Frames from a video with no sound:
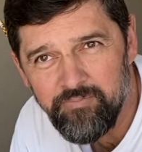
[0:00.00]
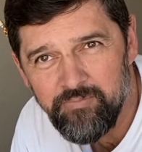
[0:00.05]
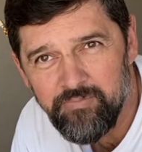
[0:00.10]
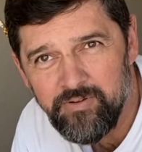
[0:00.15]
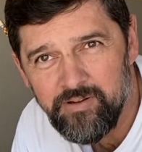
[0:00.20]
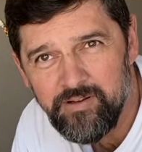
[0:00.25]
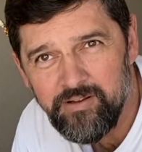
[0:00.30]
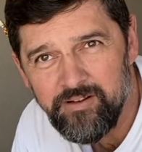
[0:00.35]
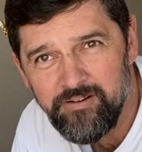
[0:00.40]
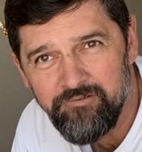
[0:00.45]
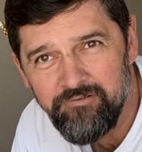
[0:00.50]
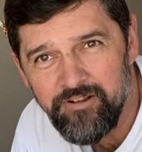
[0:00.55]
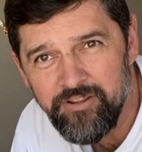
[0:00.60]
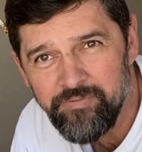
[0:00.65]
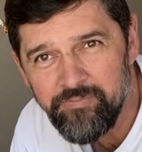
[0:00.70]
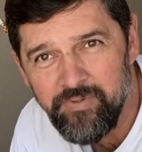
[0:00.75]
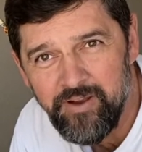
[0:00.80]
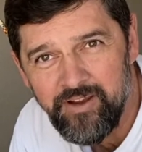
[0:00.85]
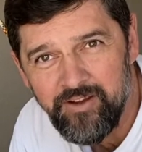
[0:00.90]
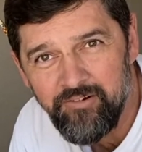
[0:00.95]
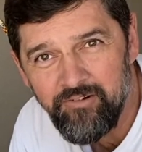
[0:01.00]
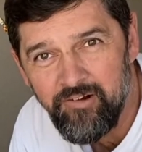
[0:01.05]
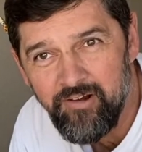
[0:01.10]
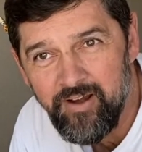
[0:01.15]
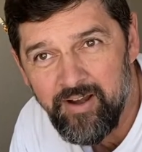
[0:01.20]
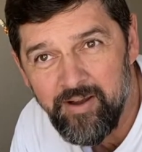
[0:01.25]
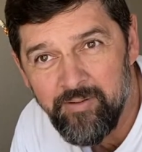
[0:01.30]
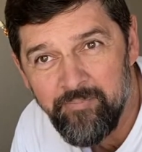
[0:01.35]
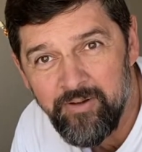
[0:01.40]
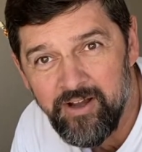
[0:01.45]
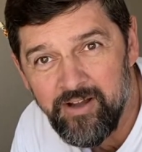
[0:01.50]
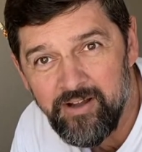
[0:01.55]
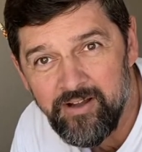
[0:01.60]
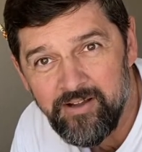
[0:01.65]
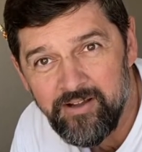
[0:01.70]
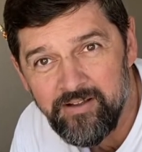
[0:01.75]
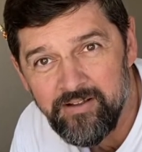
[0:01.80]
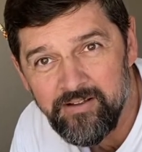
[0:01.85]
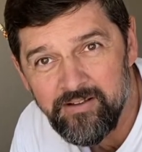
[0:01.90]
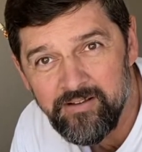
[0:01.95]
with my
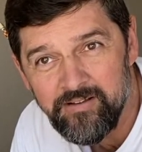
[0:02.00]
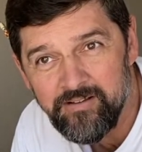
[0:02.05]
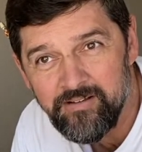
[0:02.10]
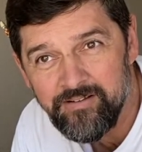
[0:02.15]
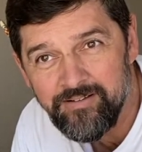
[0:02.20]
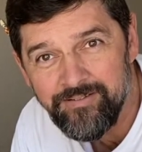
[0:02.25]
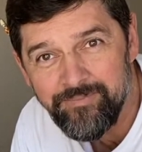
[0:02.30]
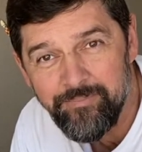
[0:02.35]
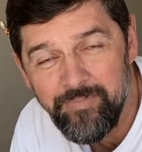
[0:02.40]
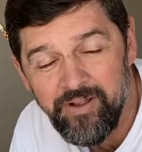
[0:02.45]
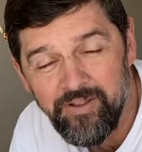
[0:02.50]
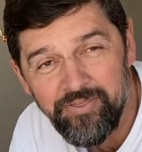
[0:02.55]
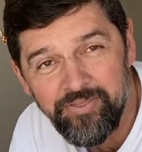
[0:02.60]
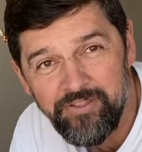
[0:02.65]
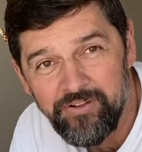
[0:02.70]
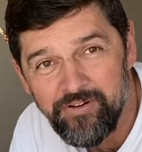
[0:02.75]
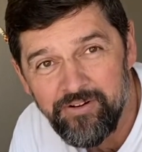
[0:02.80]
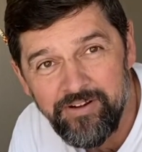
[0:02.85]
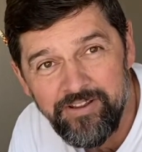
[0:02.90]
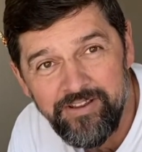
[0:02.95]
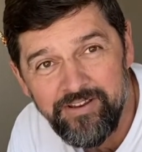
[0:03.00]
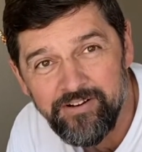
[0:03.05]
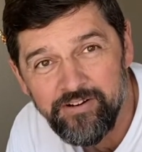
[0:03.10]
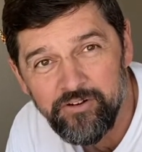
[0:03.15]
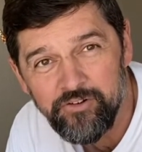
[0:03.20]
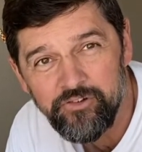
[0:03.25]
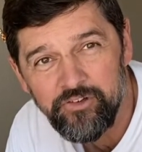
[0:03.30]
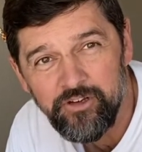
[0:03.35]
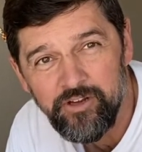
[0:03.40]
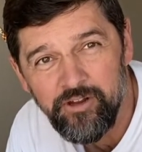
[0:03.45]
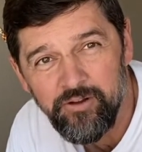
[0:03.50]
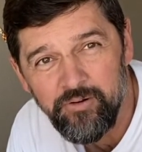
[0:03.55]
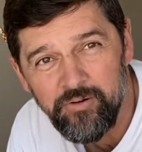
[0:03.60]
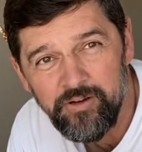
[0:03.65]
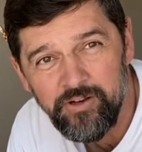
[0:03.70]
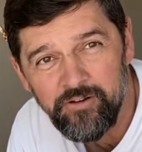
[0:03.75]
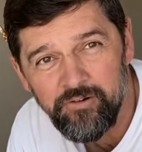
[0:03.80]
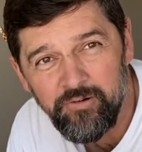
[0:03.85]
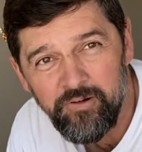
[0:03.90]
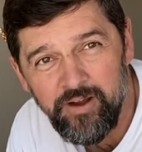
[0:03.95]
grandma about 30 years ago at a
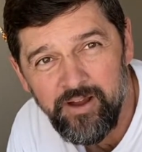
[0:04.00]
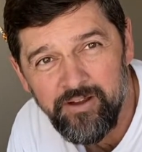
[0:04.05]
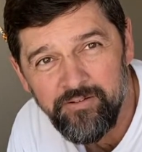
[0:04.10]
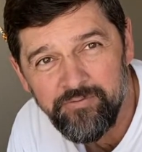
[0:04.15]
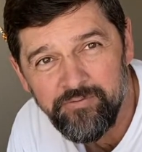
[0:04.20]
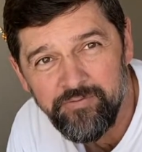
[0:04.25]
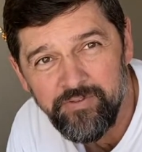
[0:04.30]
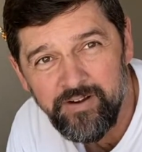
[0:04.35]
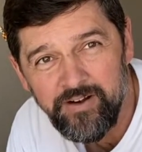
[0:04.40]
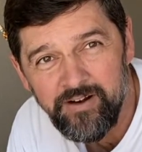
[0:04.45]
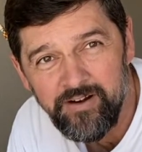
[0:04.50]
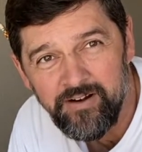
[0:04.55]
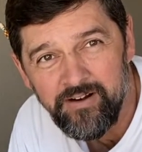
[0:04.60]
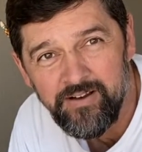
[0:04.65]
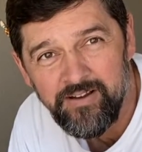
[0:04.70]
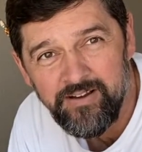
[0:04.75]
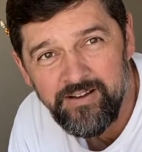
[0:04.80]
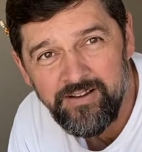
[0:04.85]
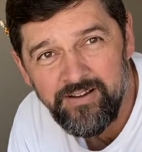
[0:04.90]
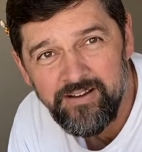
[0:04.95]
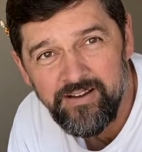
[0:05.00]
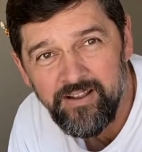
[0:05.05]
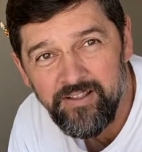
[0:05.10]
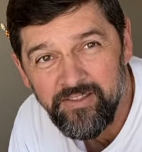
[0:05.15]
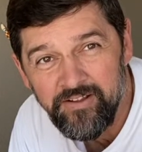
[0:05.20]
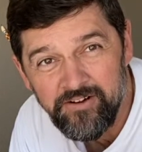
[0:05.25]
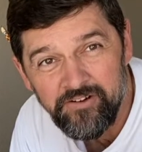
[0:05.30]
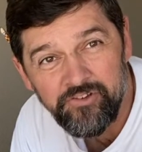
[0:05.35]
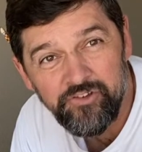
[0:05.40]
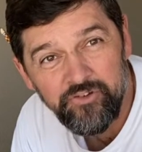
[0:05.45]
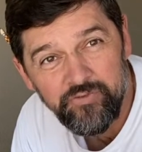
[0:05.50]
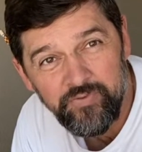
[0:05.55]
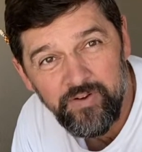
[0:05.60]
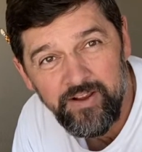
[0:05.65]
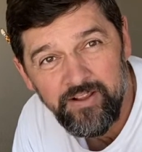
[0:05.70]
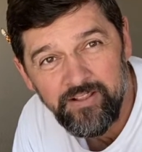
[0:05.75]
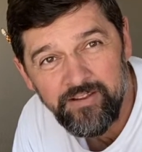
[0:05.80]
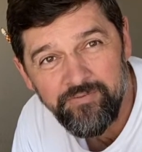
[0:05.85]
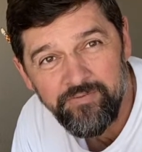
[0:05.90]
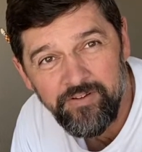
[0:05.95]
craft fair. And theirs is
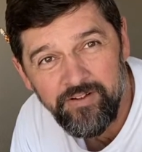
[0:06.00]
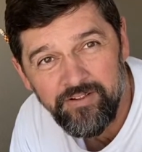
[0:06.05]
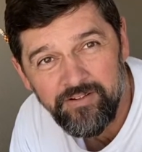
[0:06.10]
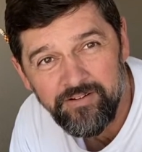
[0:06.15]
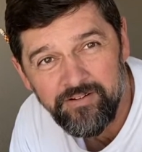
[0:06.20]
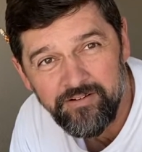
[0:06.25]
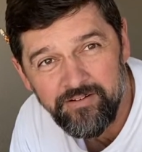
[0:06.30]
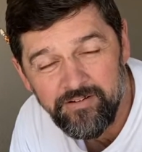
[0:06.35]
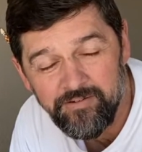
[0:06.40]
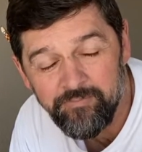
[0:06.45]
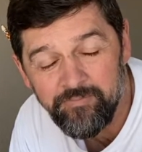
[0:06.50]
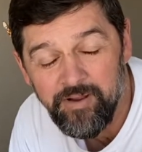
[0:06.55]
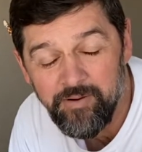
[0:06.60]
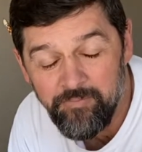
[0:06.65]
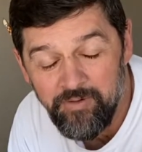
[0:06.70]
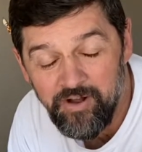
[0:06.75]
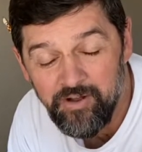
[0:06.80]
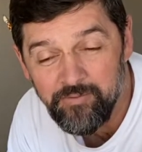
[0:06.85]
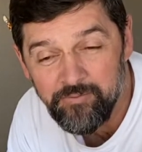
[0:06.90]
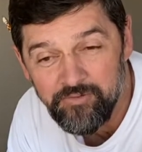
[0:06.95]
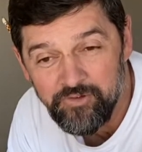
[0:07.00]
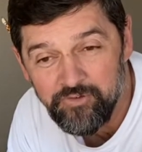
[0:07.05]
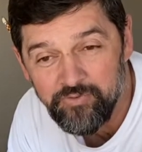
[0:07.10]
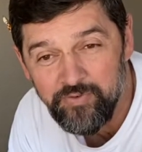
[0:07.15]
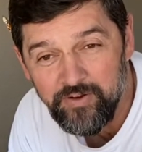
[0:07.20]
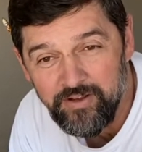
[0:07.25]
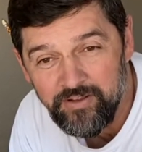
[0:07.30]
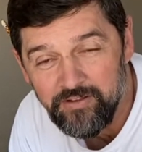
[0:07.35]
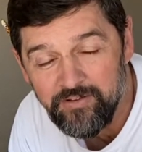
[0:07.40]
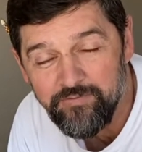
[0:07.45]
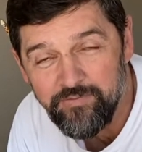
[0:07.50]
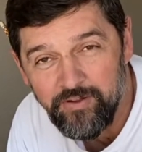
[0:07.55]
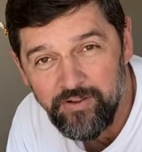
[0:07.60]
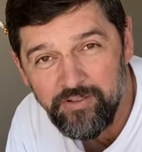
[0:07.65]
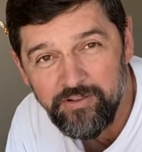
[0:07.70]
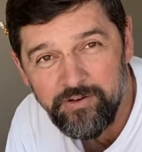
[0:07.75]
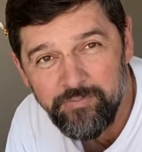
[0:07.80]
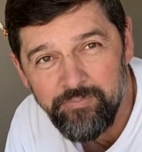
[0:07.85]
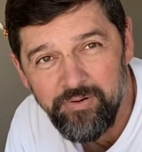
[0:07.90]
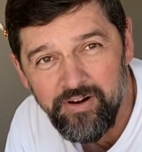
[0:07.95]
finally fallen, or my mom's is finally
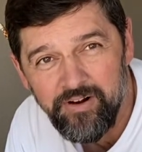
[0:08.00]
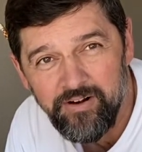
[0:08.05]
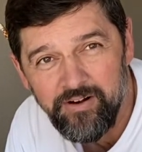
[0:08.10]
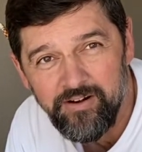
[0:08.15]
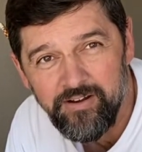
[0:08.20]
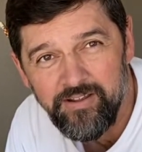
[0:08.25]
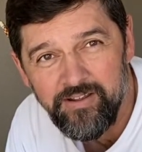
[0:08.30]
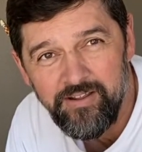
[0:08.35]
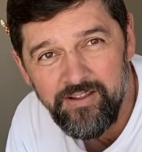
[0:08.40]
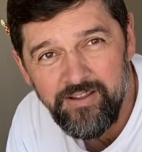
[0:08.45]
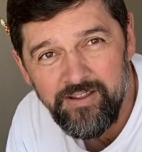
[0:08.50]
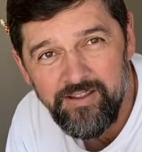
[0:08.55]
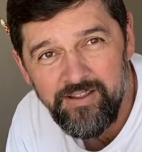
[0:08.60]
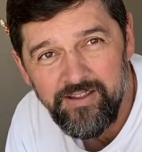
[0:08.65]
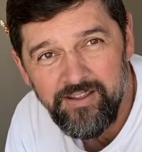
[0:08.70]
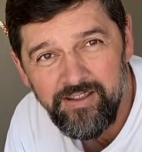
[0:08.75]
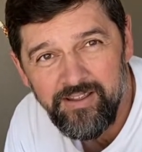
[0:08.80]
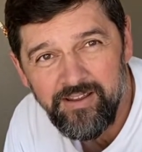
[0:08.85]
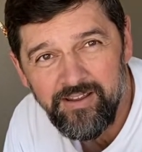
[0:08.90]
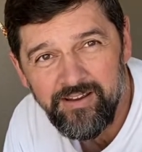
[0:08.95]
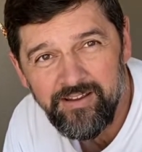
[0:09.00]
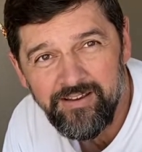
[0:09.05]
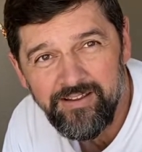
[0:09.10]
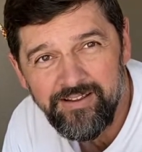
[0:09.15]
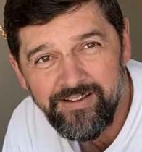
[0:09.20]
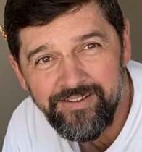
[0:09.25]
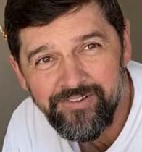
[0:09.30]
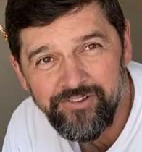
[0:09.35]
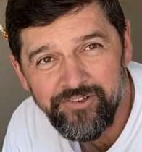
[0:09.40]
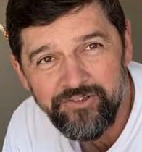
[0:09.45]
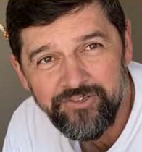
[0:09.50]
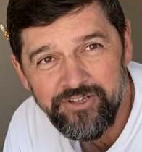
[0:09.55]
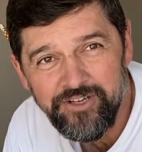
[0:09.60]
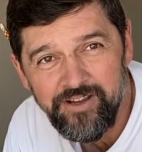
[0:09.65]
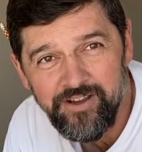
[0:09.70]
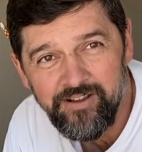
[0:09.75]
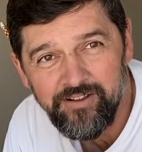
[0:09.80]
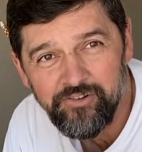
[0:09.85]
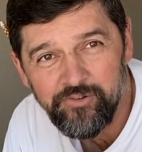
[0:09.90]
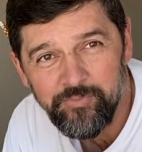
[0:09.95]
fallen apart. And so she
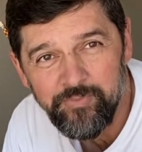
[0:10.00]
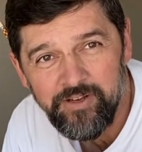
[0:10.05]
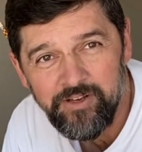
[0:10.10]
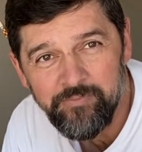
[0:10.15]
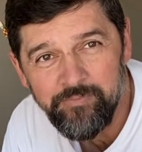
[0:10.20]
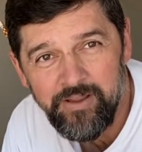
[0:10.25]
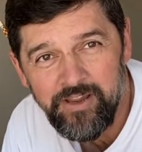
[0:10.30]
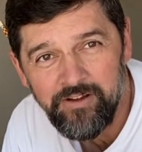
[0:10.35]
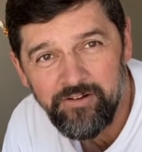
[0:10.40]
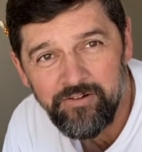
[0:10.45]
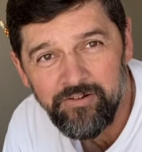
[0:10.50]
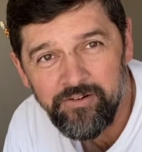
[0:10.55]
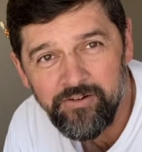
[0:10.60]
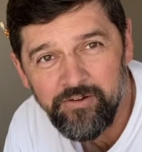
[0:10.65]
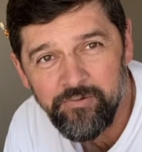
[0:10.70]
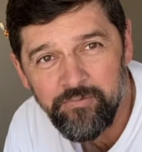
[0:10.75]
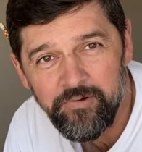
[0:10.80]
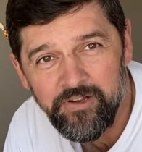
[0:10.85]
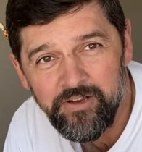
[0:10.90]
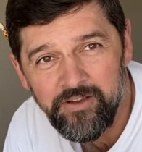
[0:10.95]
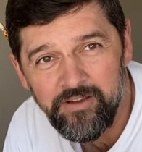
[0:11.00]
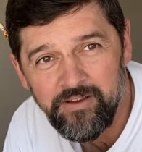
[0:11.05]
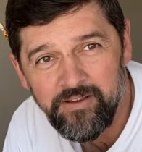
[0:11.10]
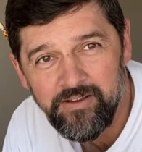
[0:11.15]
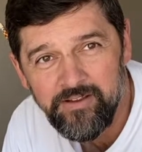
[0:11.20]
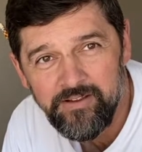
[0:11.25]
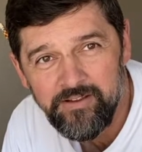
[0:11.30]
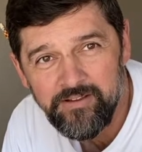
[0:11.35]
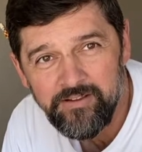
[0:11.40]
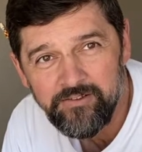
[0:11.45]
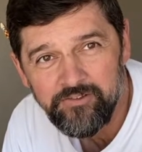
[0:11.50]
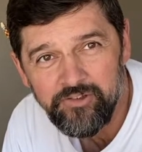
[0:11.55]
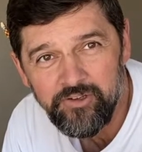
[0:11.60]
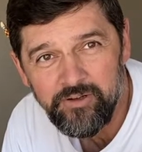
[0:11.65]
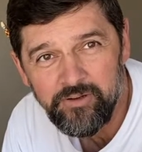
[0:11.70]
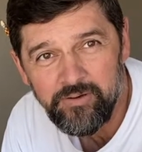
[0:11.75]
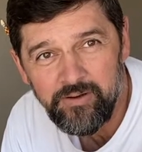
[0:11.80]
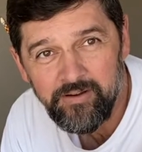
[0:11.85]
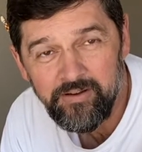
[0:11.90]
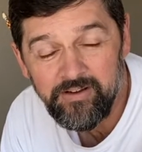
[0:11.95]
asked me to make her a new one.
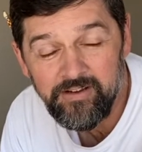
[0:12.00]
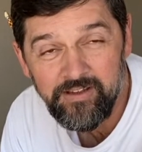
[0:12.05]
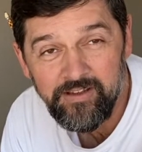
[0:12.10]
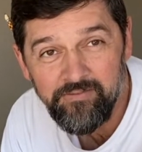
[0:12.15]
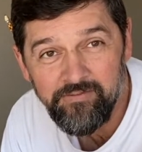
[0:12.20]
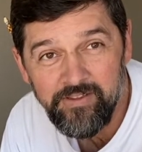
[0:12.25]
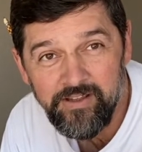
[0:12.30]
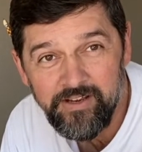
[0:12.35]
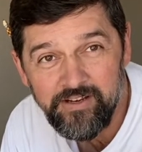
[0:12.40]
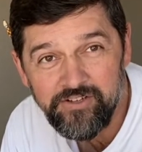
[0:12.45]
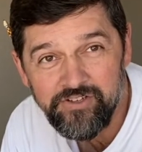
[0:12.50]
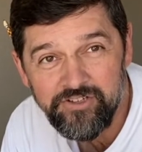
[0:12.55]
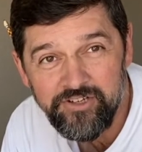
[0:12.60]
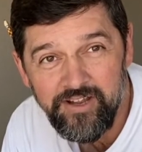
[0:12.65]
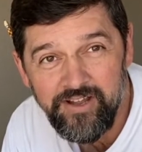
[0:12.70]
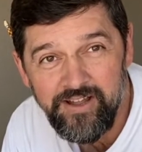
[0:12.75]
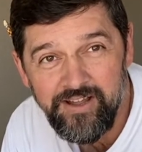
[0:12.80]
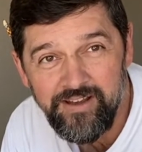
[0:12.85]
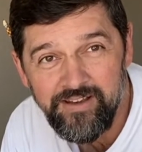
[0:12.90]
So I'm gonna give that a shot.